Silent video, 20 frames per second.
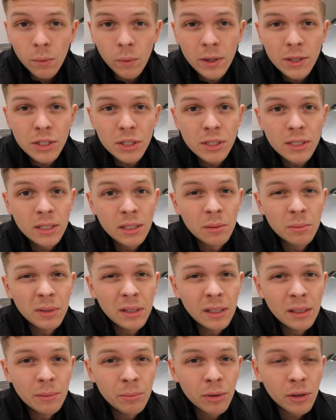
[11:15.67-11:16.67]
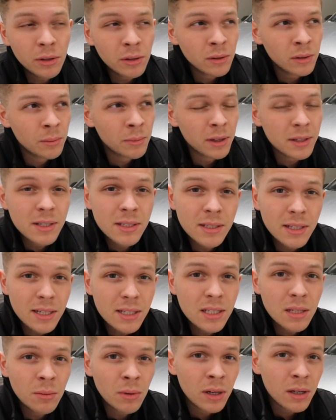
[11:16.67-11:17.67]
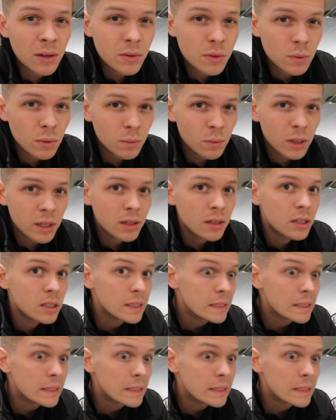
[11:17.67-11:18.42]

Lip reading: which is gonna be probably only about 60 miles one way.